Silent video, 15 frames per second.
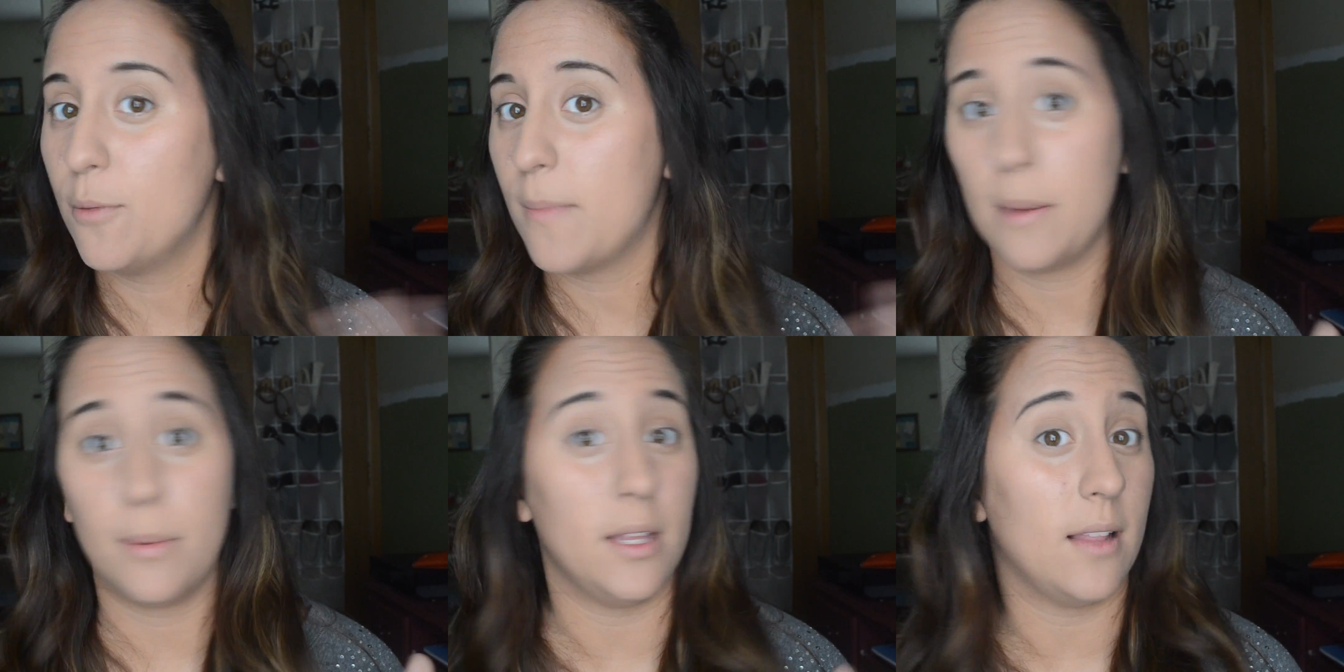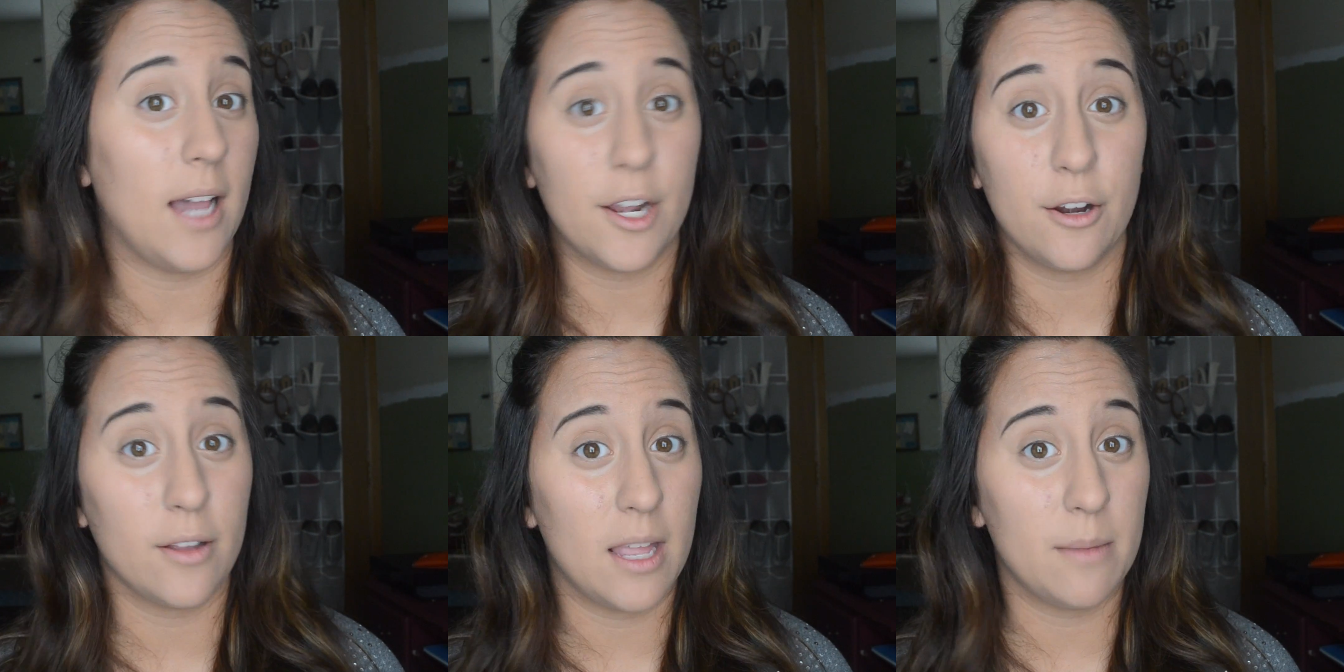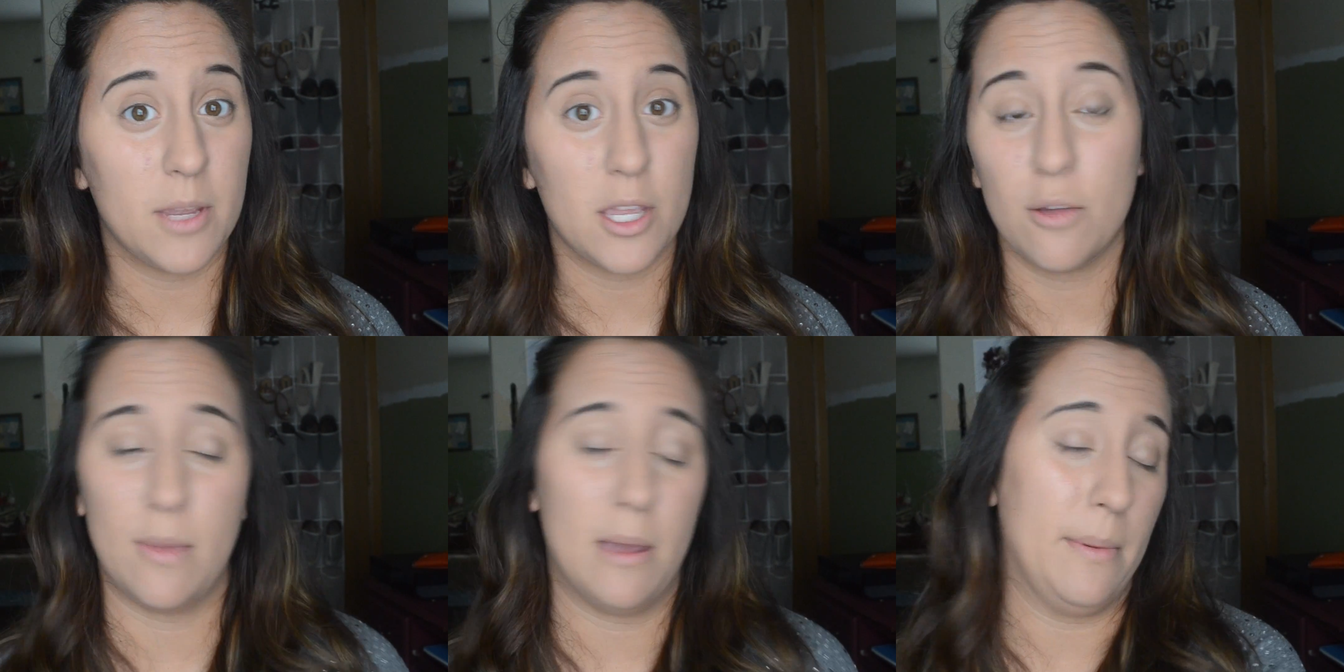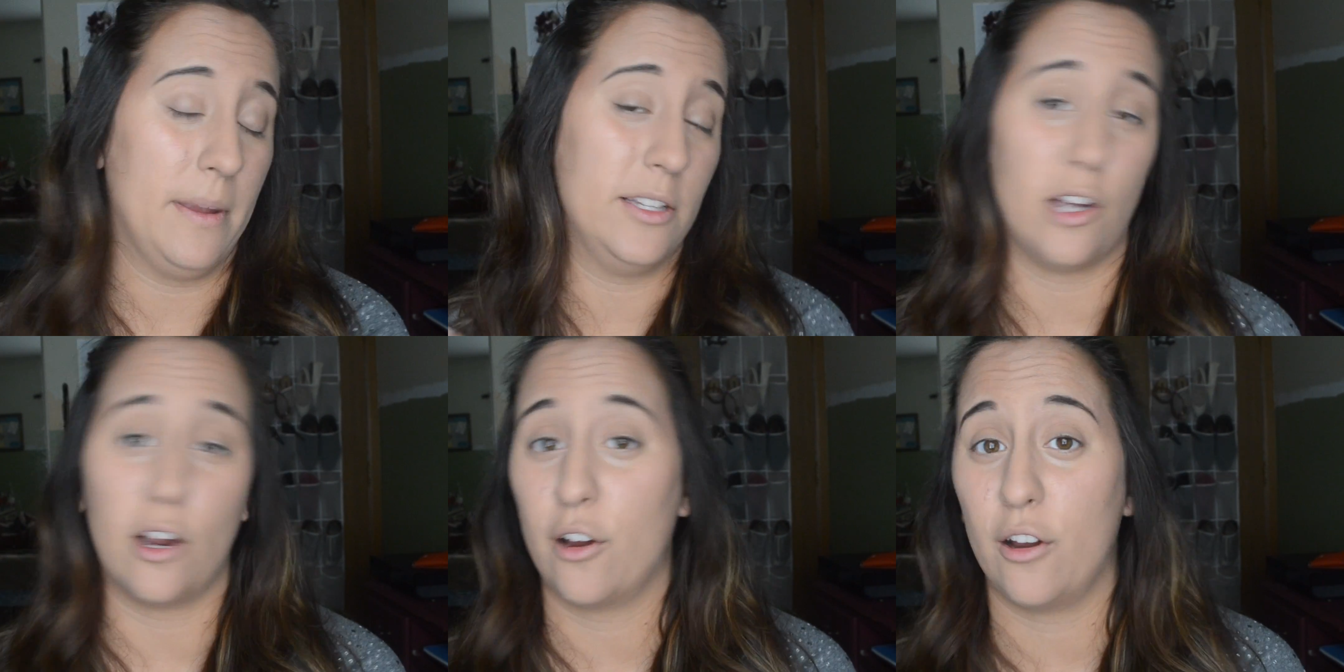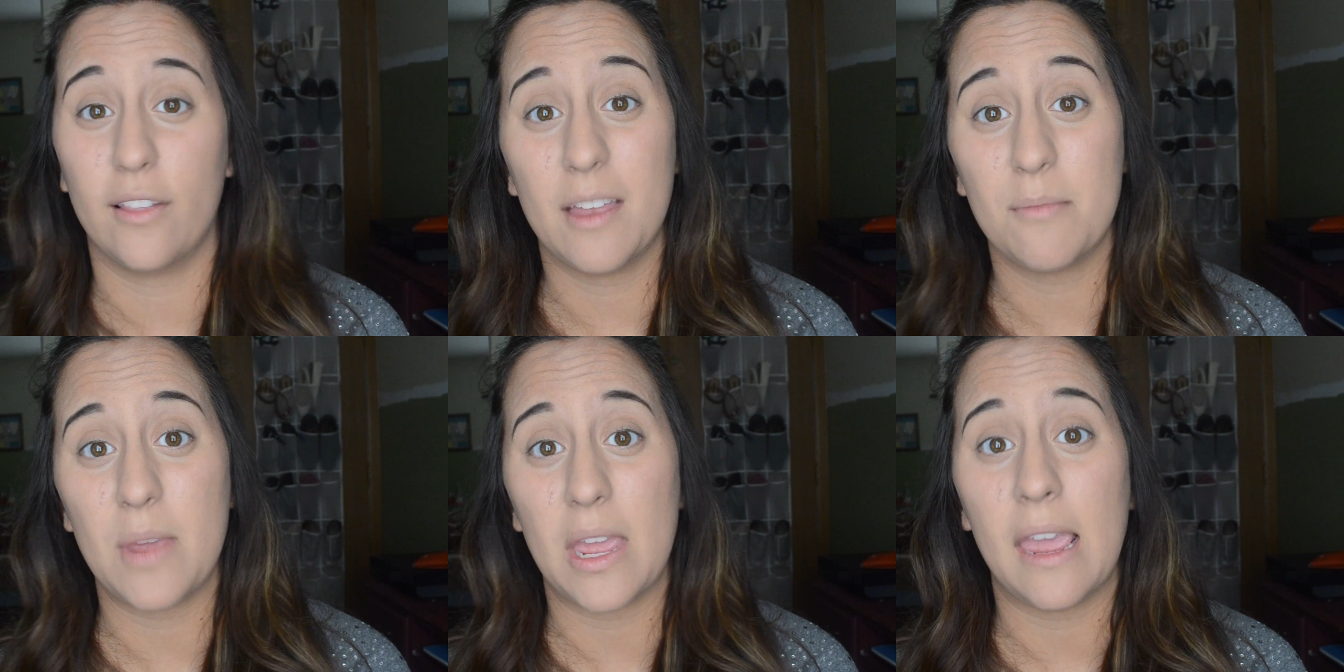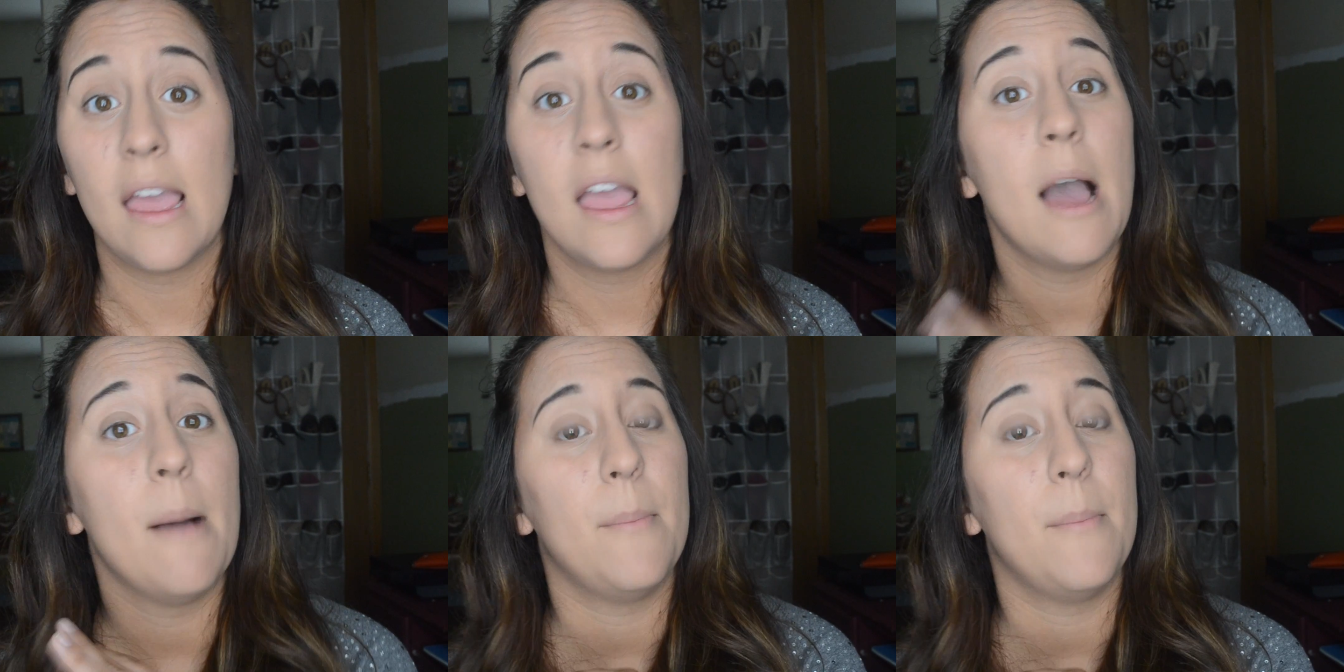You may be lighter than me, you may be darker than me,